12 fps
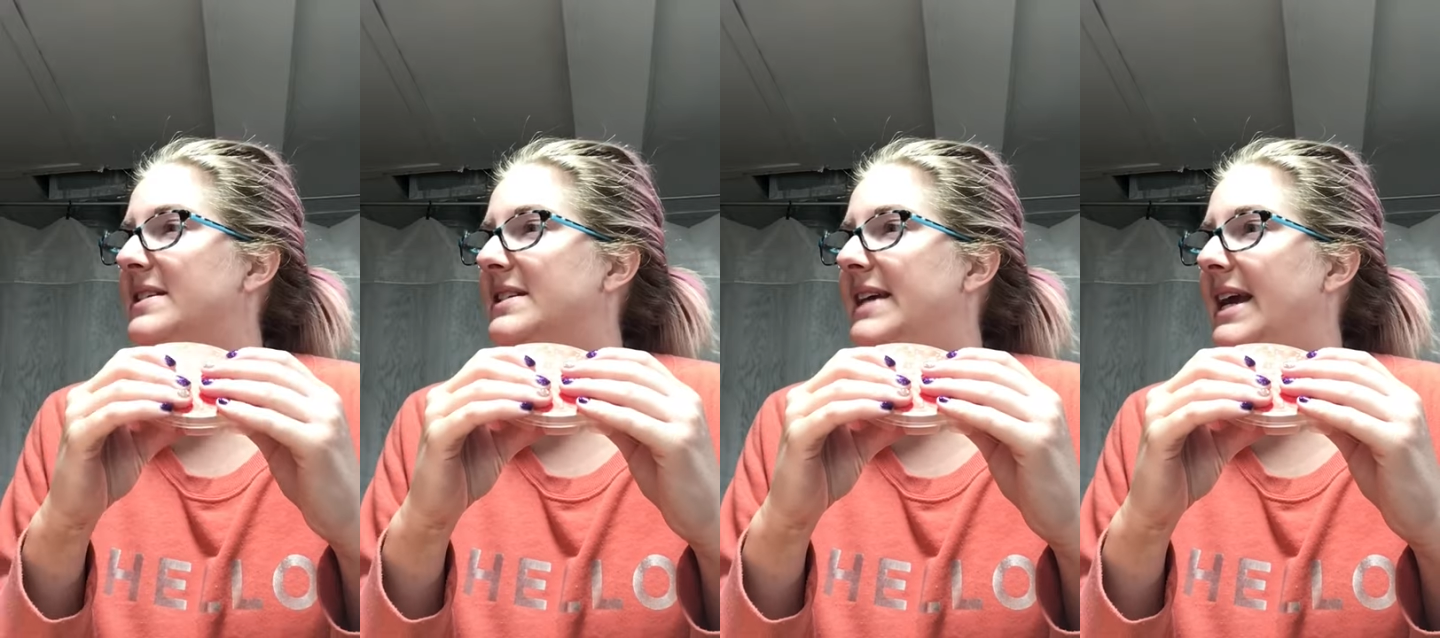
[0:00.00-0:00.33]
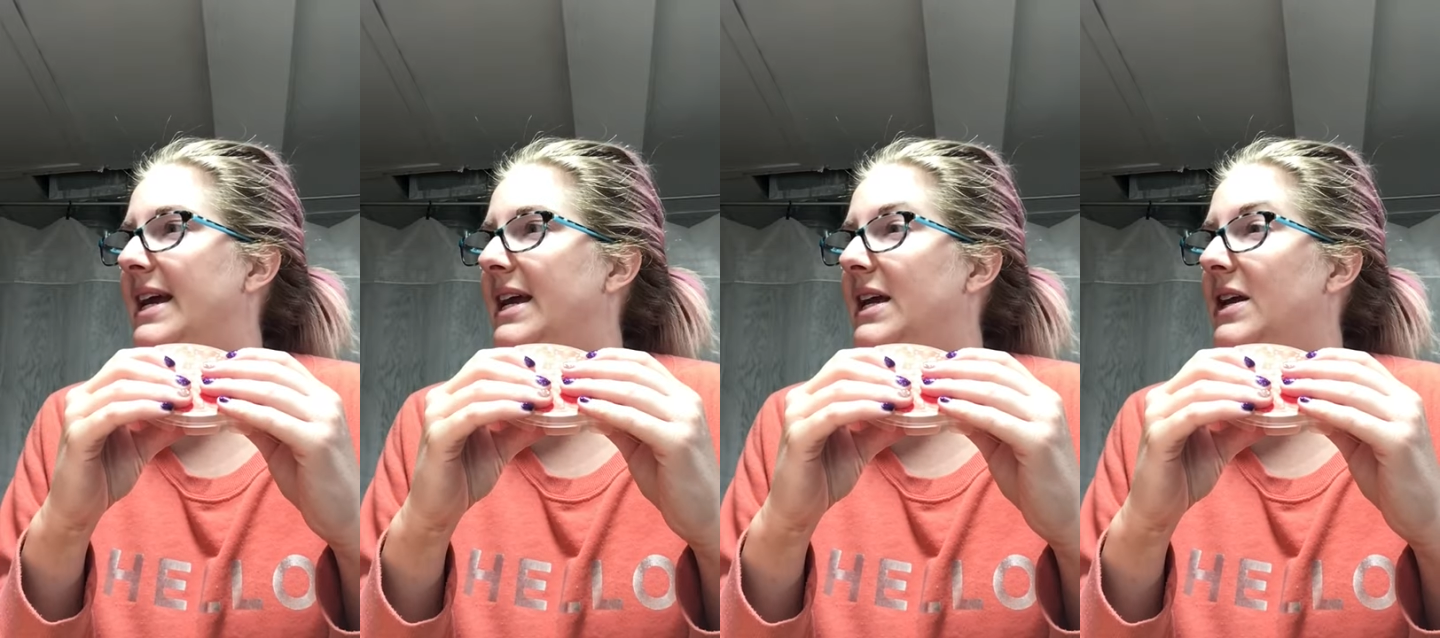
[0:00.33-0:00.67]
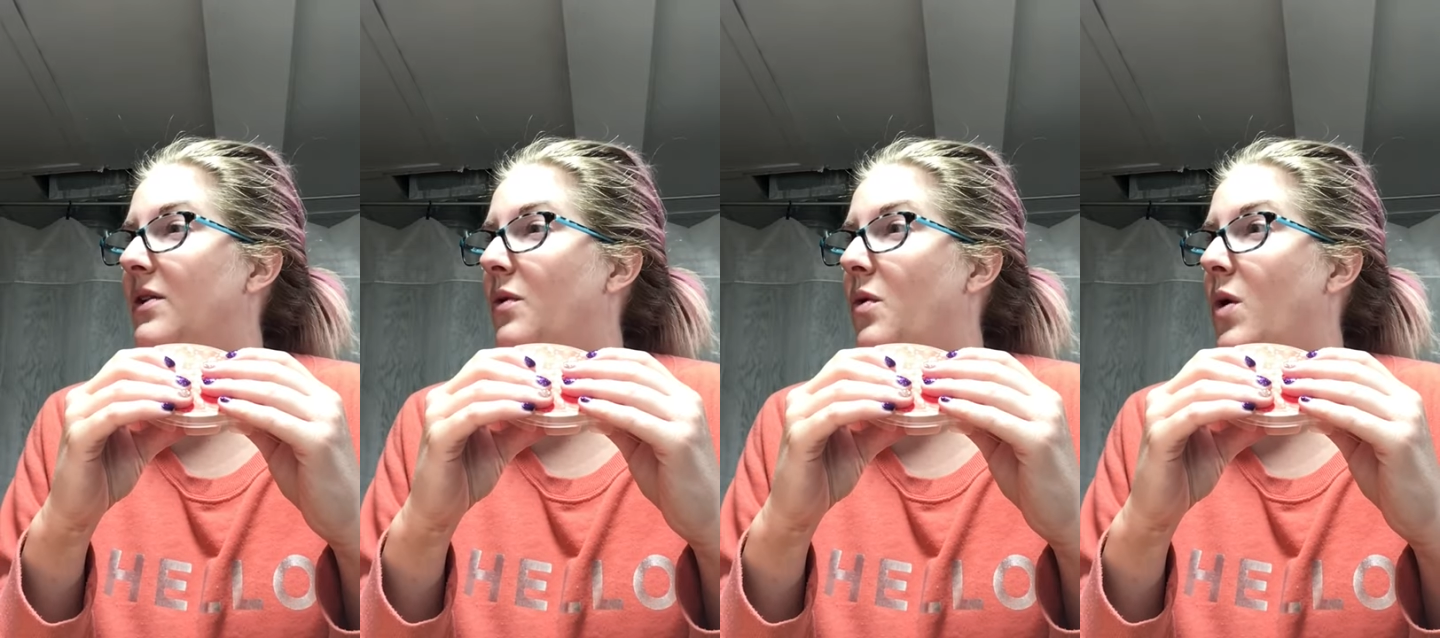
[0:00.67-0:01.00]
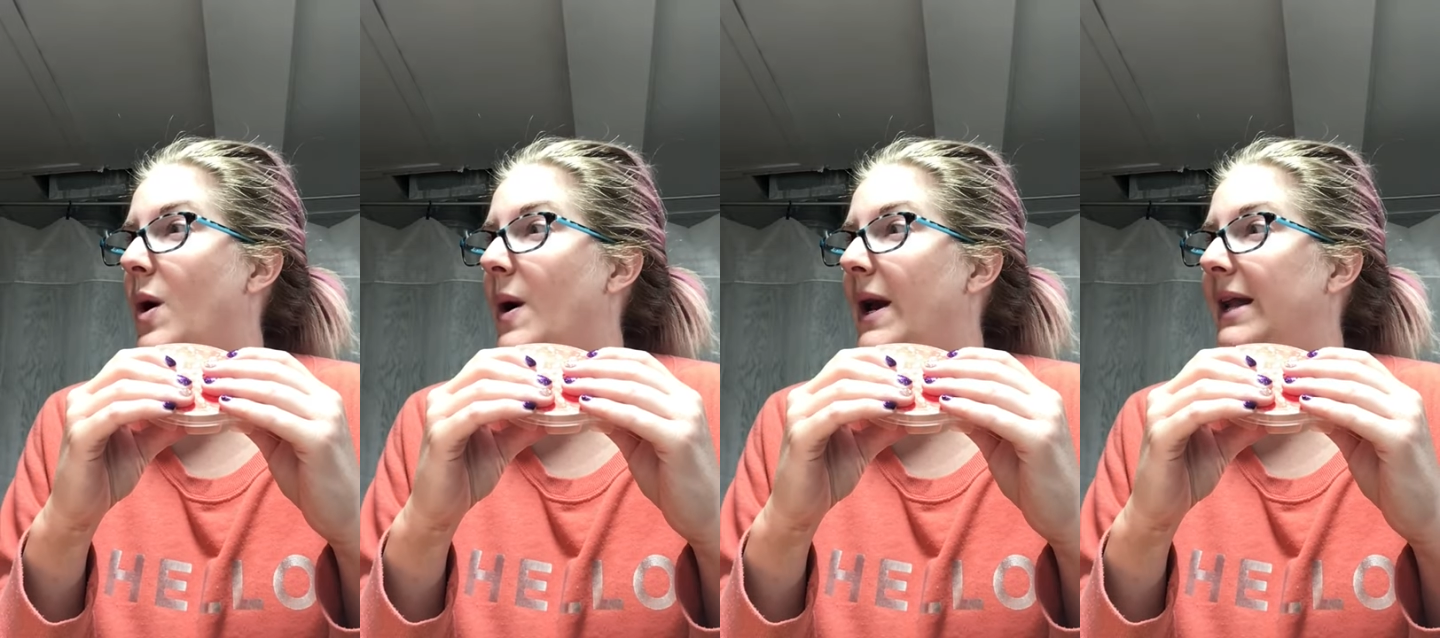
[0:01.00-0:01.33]
the Day
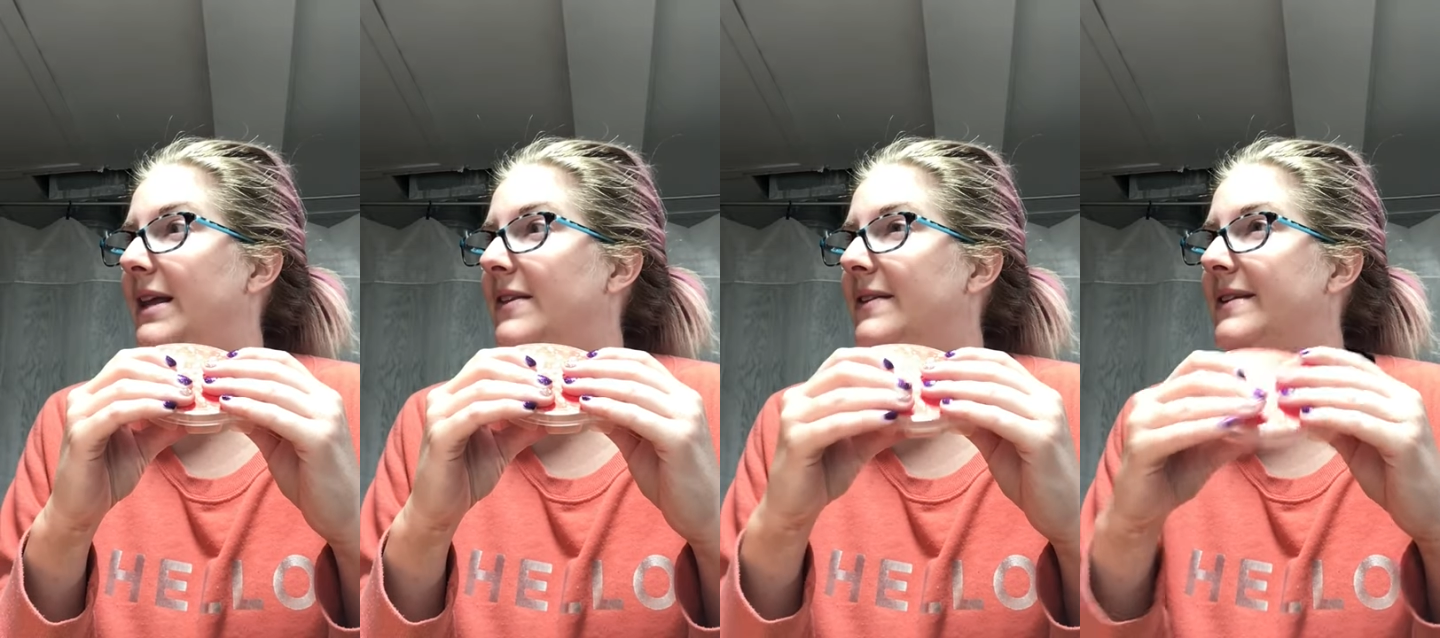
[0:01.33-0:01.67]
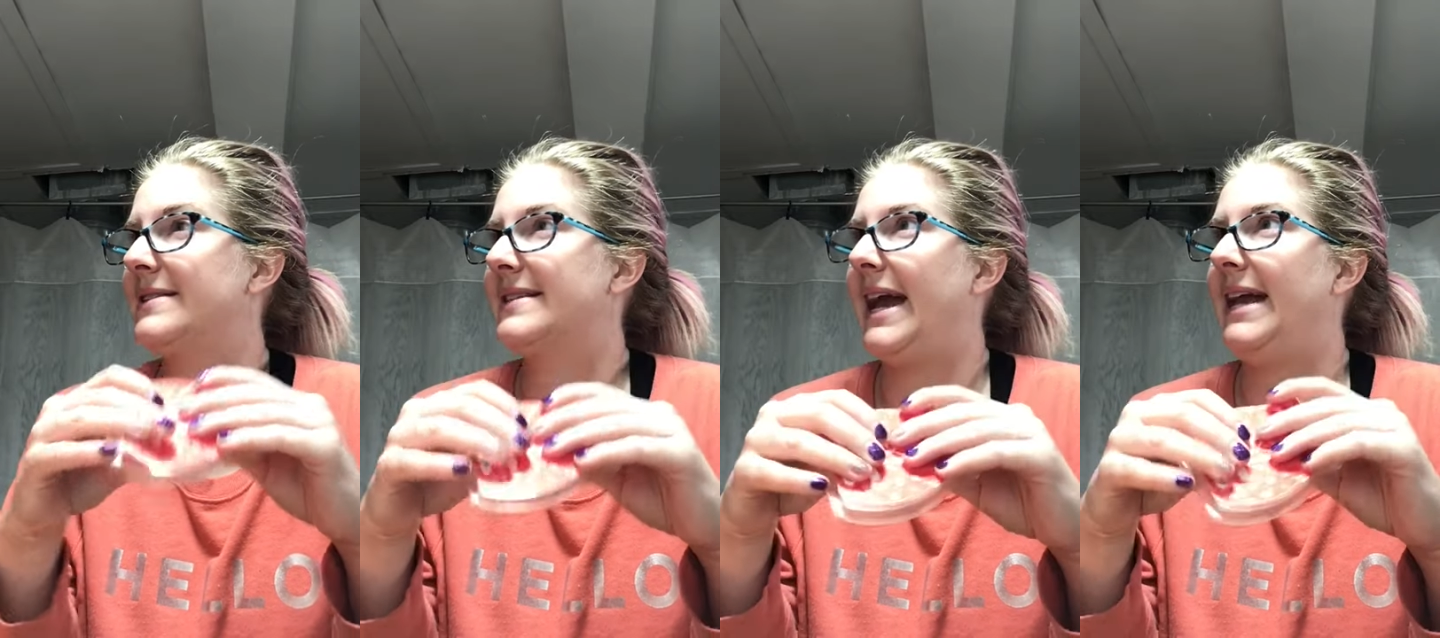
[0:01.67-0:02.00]
or anything that's